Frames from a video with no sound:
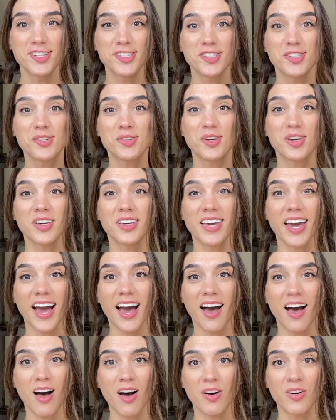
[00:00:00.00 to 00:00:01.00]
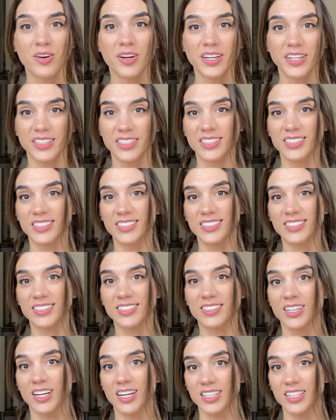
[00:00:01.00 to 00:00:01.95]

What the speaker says: So cacao is